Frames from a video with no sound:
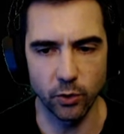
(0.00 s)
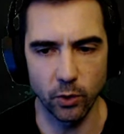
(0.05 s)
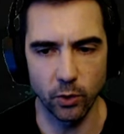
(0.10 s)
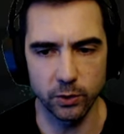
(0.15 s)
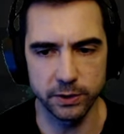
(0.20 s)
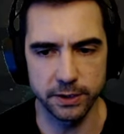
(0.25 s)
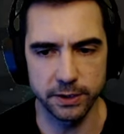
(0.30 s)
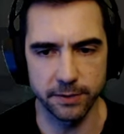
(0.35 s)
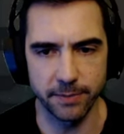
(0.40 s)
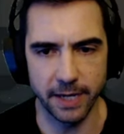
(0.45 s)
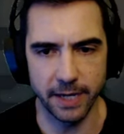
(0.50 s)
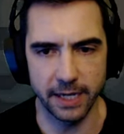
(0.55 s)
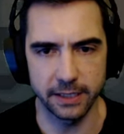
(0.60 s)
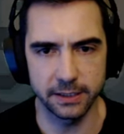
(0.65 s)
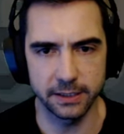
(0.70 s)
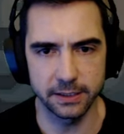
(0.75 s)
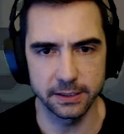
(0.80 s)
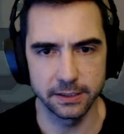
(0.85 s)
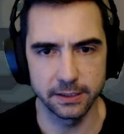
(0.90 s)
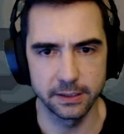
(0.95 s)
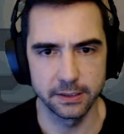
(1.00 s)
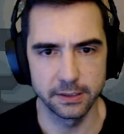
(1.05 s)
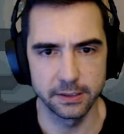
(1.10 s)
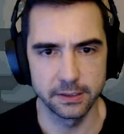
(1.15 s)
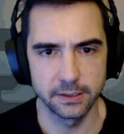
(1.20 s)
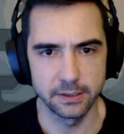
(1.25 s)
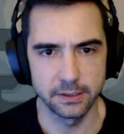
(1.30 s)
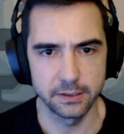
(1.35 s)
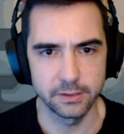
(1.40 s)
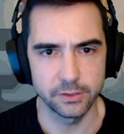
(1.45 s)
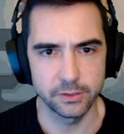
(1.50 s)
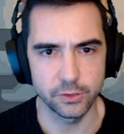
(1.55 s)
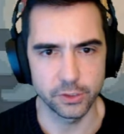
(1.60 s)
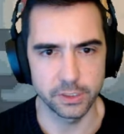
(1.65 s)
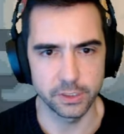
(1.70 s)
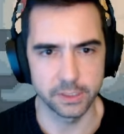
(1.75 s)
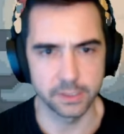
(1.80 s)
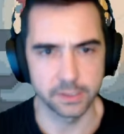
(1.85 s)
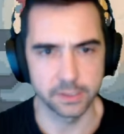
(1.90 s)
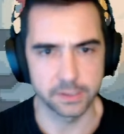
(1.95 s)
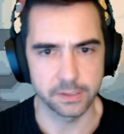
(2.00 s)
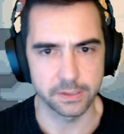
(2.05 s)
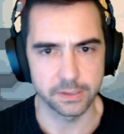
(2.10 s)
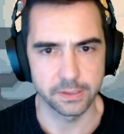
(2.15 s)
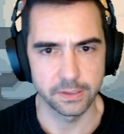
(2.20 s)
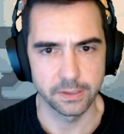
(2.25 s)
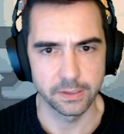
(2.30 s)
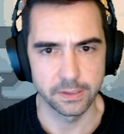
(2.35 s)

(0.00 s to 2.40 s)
gold in the bank? Jeez.